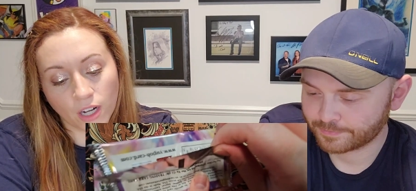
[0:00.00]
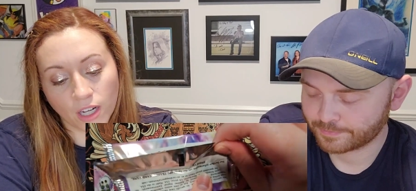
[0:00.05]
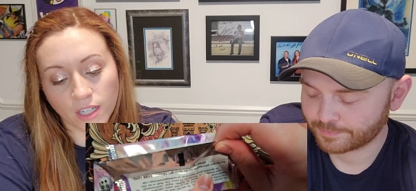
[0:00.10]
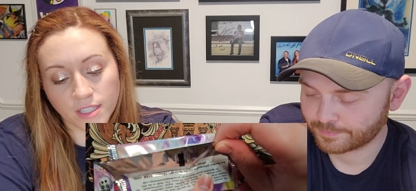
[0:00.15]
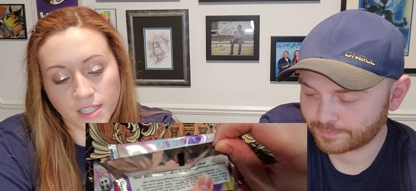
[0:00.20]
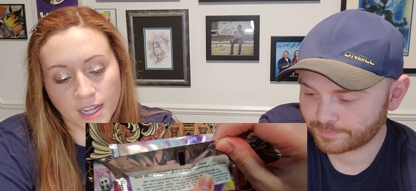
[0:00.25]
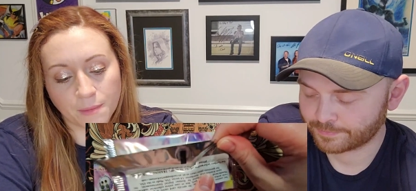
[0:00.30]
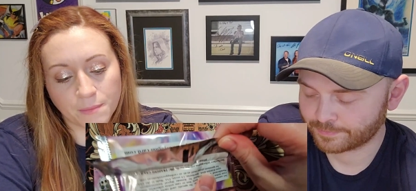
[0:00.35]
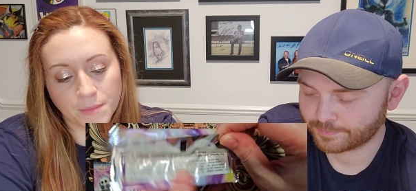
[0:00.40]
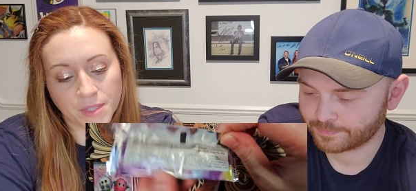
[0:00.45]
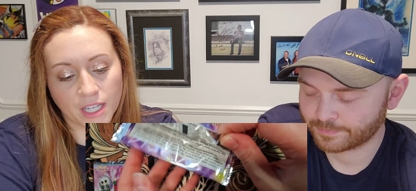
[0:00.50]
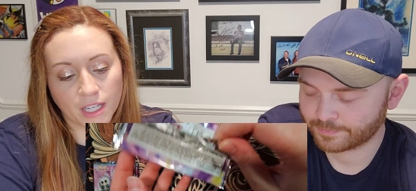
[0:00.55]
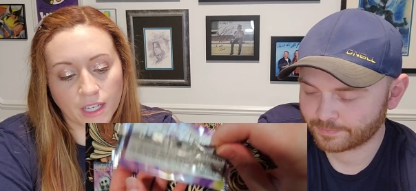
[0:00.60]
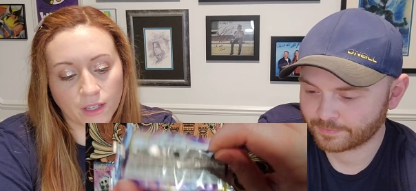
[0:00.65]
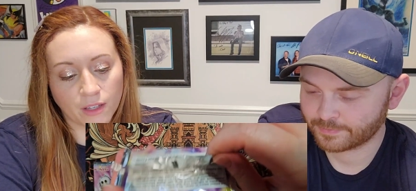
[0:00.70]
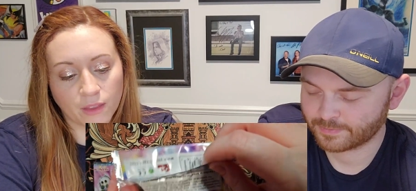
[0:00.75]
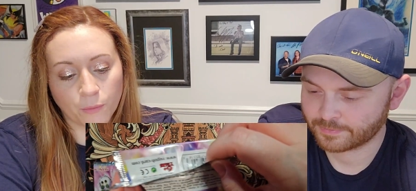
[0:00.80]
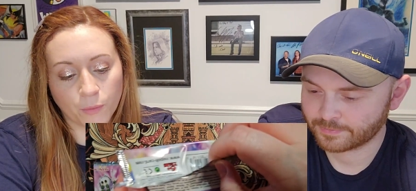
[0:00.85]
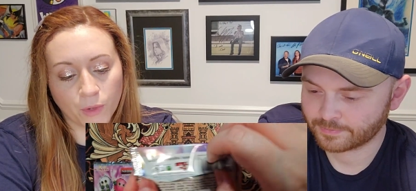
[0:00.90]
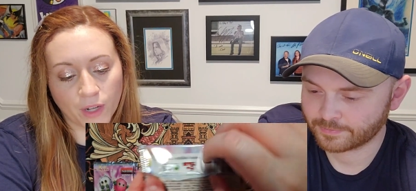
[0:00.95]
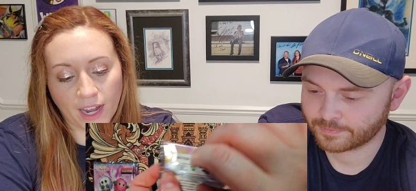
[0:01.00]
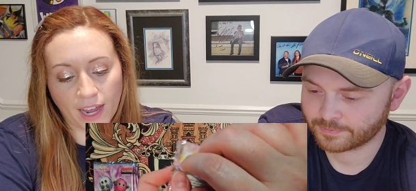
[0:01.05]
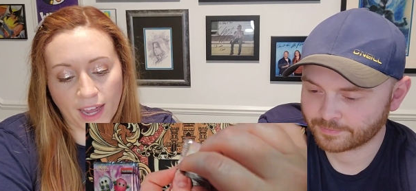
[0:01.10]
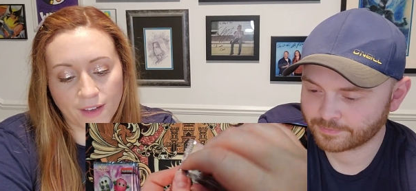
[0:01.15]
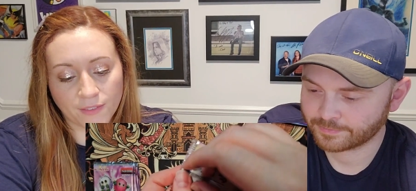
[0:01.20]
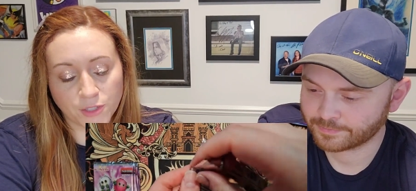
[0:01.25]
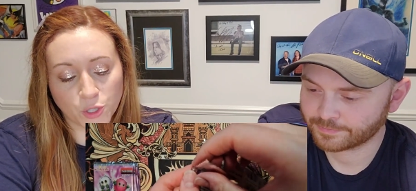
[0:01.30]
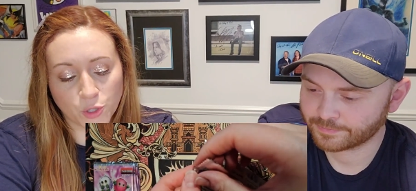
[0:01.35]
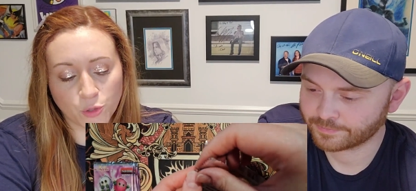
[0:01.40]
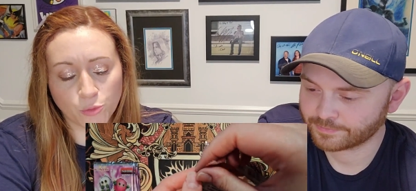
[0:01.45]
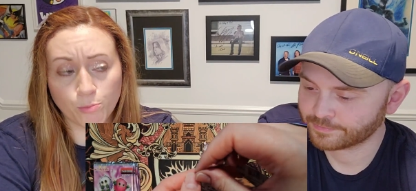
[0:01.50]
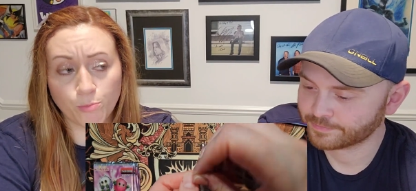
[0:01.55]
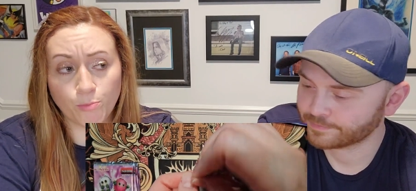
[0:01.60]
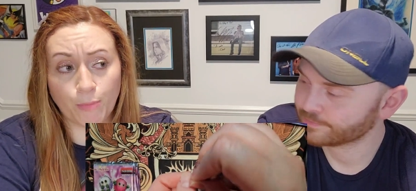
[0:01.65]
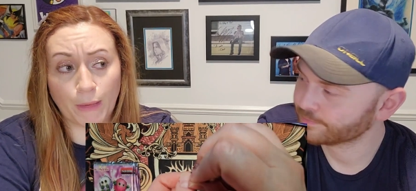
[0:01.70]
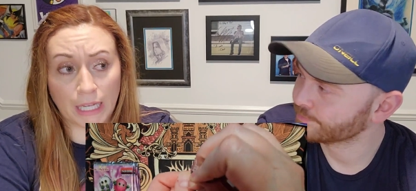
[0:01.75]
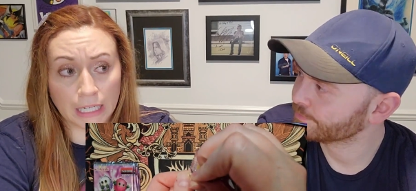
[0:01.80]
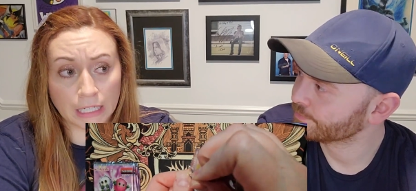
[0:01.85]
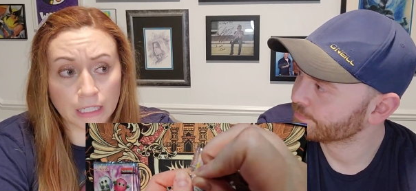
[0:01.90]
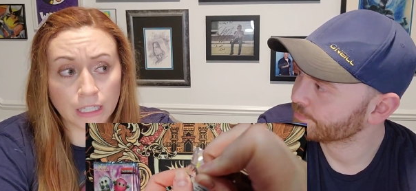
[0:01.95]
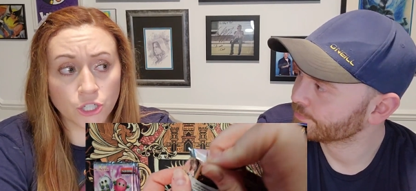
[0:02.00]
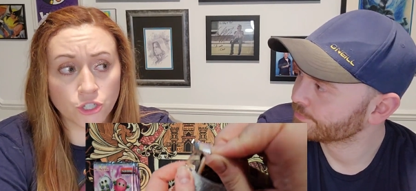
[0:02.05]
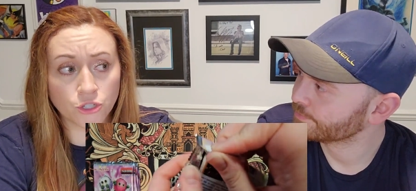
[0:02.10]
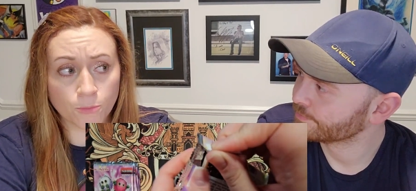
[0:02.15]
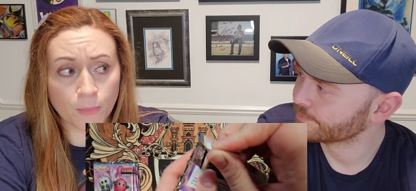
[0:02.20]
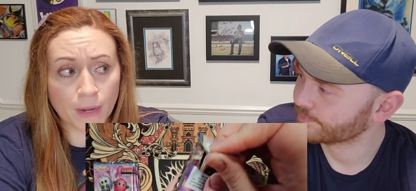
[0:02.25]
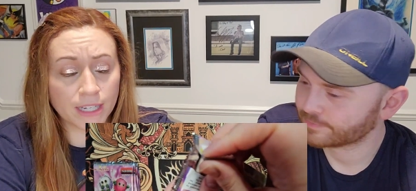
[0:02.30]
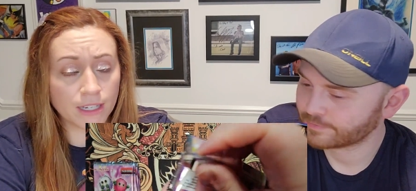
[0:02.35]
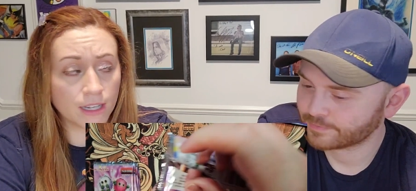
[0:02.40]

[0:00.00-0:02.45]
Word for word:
Speaker 1: hard time saying when I have to banish my